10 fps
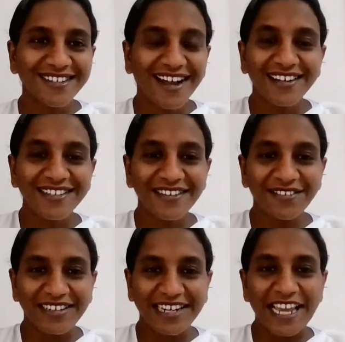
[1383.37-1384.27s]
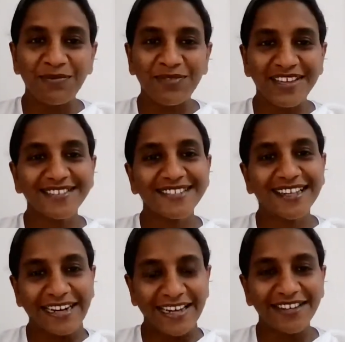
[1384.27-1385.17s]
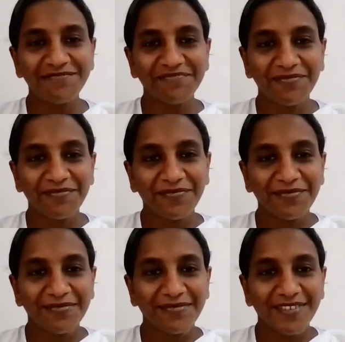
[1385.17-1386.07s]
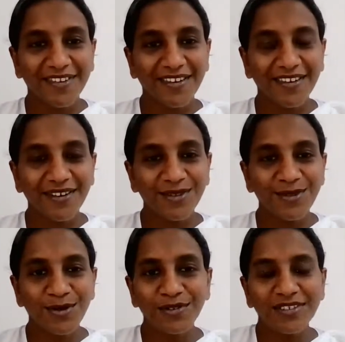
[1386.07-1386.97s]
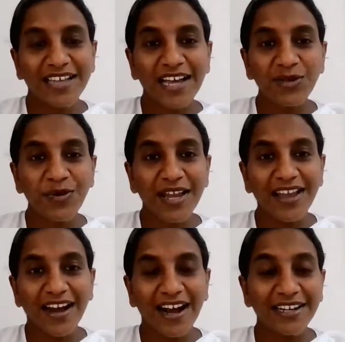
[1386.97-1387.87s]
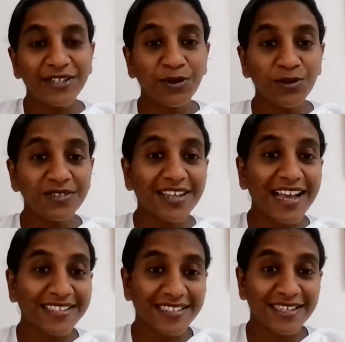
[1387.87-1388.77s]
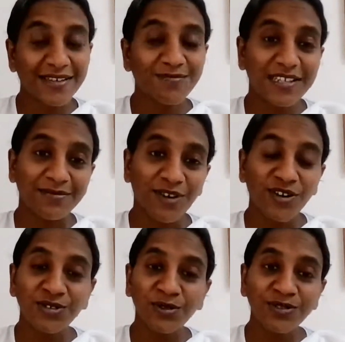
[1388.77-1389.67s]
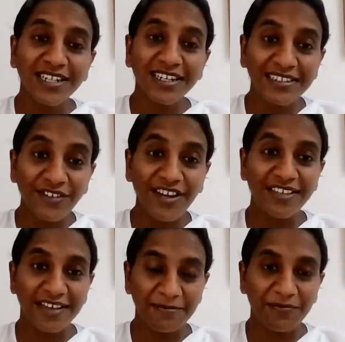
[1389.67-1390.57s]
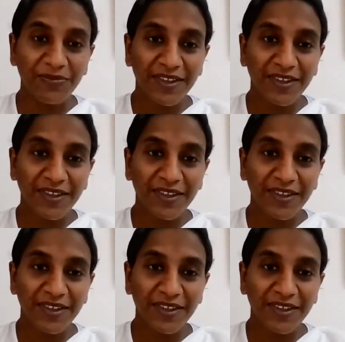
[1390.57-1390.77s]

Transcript: Can't they keep things clean? So in that way, I don't accept them or don't agree them.